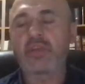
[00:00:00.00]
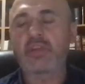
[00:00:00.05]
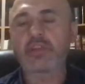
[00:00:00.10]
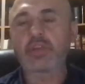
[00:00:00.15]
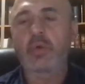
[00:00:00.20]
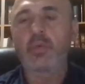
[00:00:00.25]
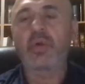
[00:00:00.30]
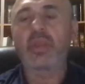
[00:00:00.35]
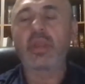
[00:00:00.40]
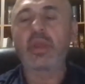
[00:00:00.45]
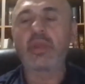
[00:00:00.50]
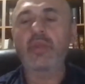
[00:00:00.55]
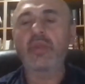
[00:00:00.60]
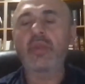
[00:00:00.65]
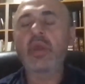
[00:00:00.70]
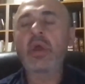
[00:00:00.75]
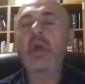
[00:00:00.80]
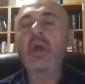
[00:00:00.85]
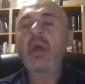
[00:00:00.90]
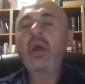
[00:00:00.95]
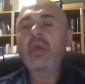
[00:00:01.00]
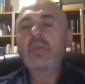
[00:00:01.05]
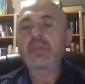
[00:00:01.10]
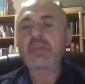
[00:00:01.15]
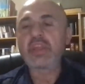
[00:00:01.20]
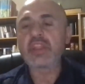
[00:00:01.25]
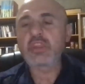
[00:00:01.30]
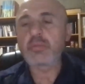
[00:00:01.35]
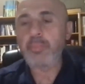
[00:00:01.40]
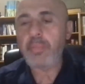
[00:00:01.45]
as a Jehovah Witness,
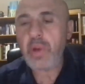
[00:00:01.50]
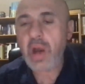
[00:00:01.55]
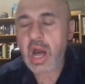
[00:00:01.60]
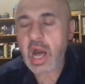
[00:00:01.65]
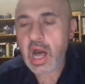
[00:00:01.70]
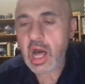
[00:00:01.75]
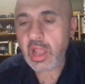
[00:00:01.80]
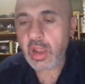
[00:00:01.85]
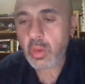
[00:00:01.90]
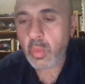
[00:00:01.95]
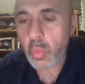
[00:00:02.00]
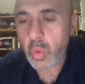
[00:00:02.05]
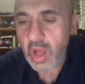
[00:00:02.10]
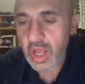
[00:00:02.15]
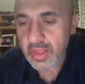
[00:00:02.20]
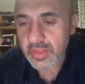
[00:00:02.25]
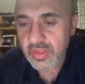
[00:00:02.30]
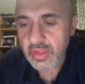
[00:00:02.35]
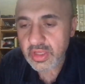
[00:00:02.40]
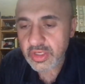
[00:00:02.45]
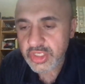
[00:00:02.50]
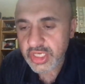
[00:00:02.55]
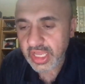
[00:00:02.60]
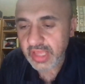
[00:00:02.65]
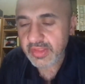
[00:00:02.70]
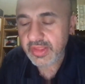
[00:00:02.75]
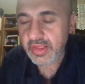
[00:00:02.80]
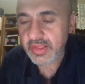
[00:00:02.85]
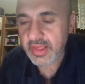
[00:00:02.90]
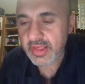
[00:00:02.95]
since Paul was
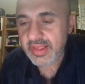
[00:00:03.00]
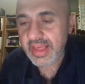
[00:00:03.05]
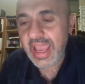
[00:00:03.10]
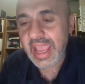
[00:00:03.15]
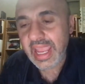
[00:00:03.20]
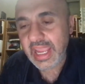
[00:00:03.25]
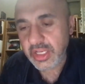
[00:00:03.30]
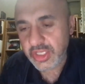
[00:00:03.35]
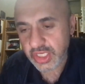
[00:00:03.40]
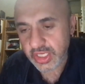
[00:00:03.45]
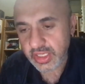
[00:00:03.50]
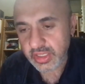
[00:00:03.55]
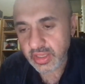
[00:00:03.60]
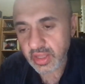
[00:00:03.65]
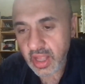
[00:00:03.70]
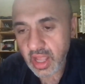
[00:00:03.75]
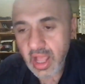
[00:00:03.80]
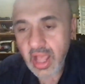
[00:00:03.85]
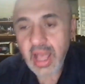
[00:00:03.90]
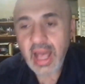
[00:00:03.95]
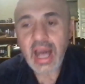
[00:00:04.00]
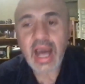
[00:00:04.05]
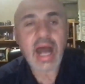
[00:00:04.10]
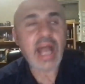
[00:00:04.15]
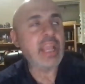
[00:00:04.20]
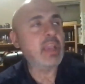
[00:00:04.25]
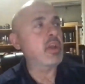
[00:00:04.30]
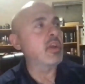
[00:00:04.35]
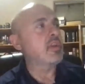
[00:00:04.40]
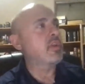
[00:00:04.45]
Jesus's agent,
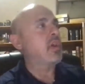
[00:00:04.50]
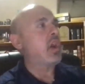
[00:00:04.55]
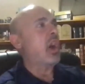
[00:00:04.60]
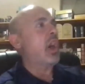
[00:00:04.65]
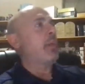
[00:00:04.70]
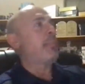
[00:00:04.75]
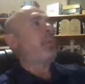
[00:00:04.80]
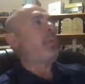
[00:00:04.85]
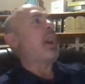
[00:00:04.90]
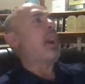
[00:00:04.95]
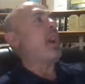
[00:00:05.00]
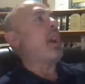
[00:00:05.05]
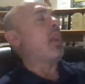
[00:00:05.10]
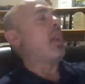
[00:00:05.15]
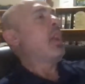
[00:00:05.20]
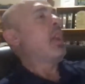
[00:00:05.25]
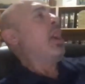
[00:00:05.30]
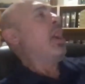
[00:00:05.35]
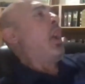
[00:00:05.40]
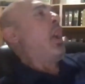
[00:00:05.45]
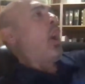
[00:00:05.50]
I could call Paul,